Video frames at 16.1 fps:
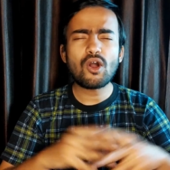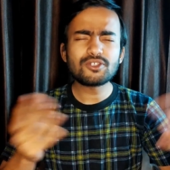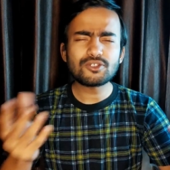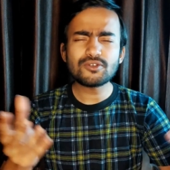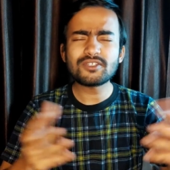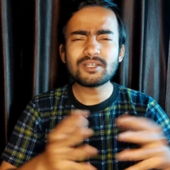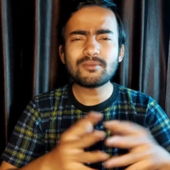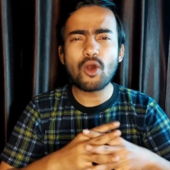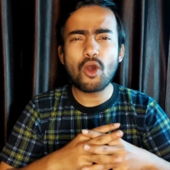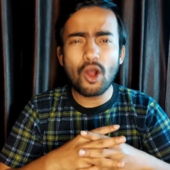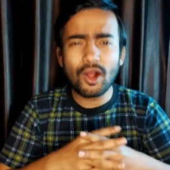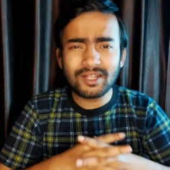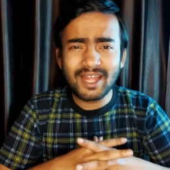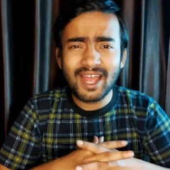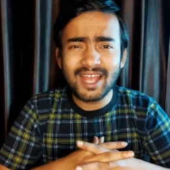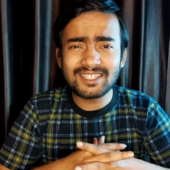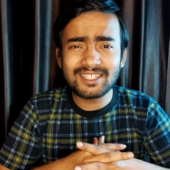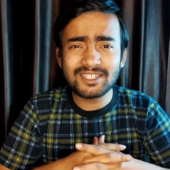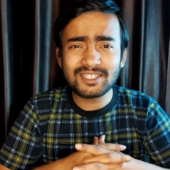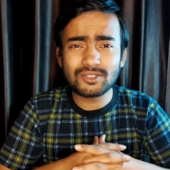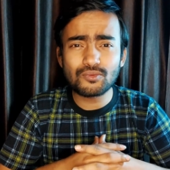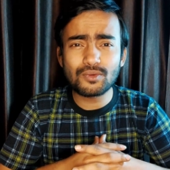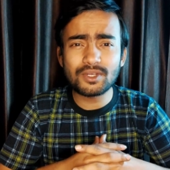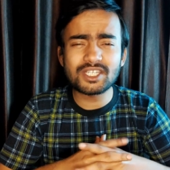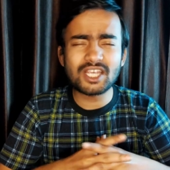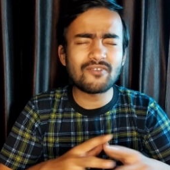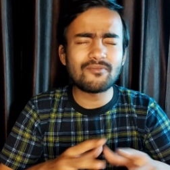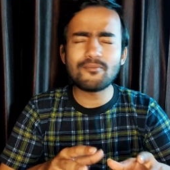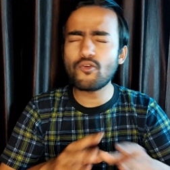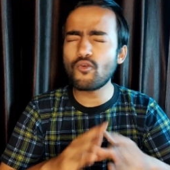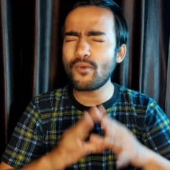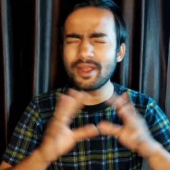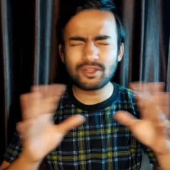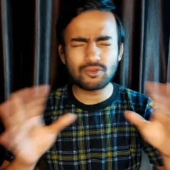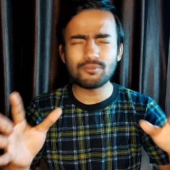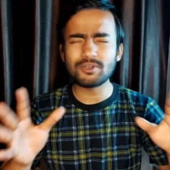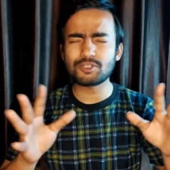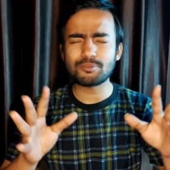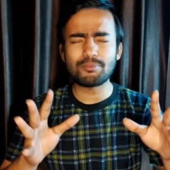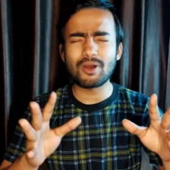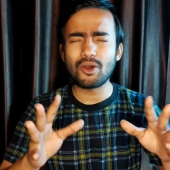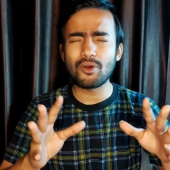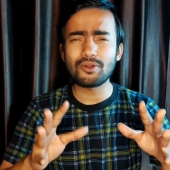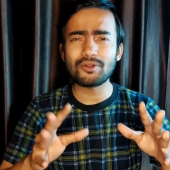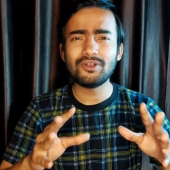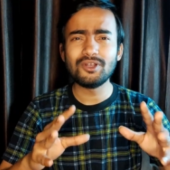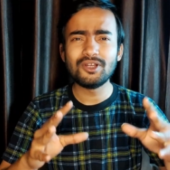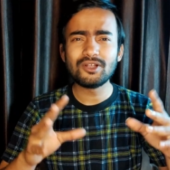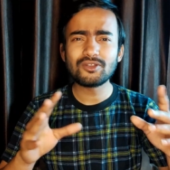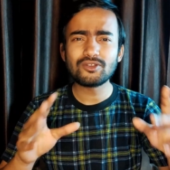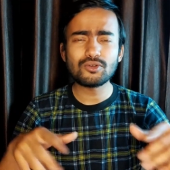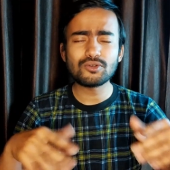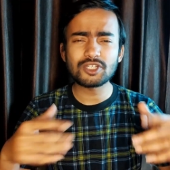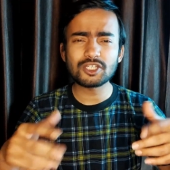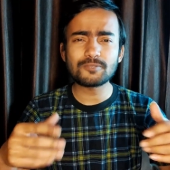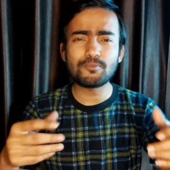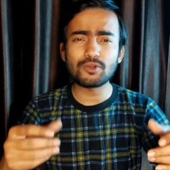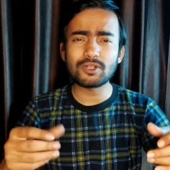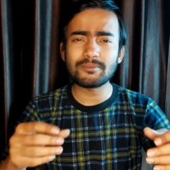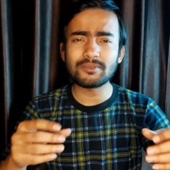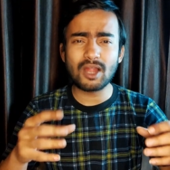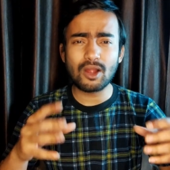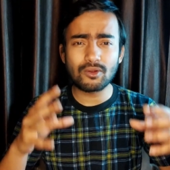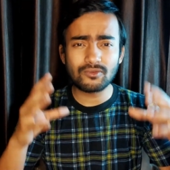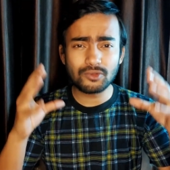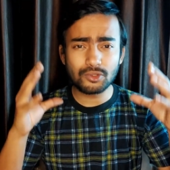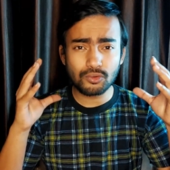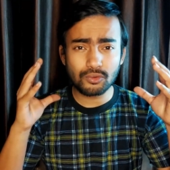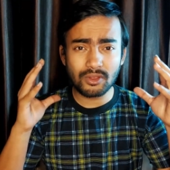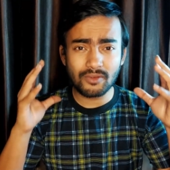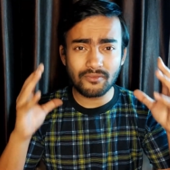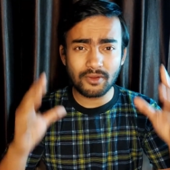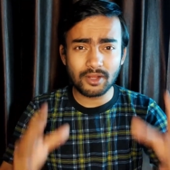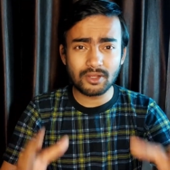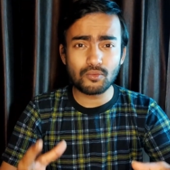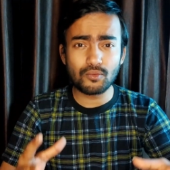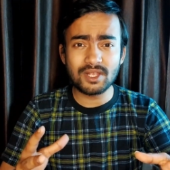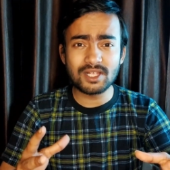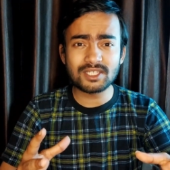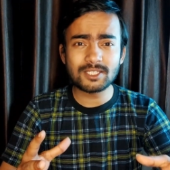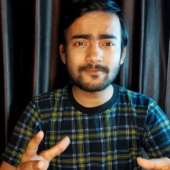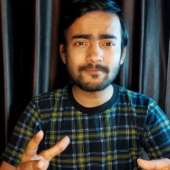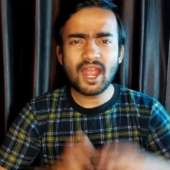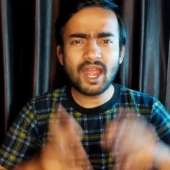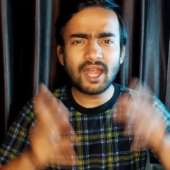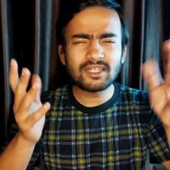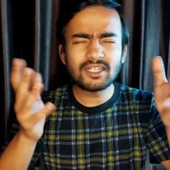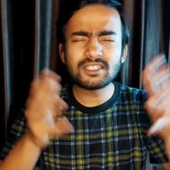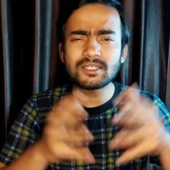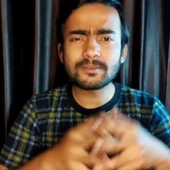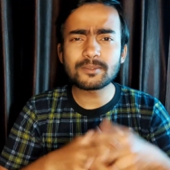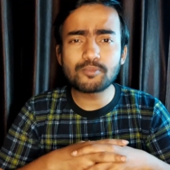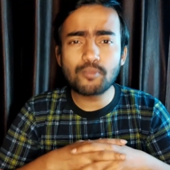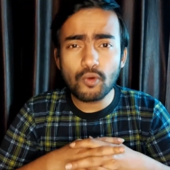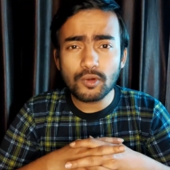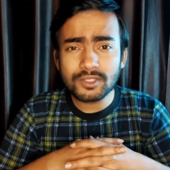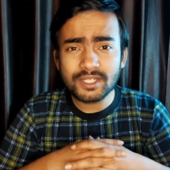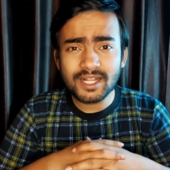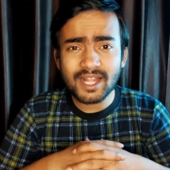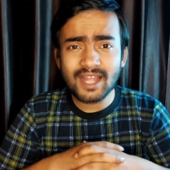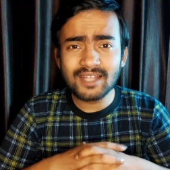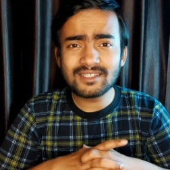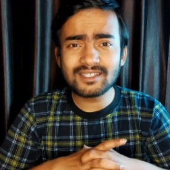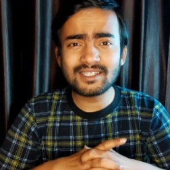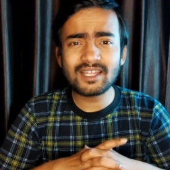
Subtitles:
Also, some hot hatches which have way too much power to just put them down through the front wheels, and in some sports sedans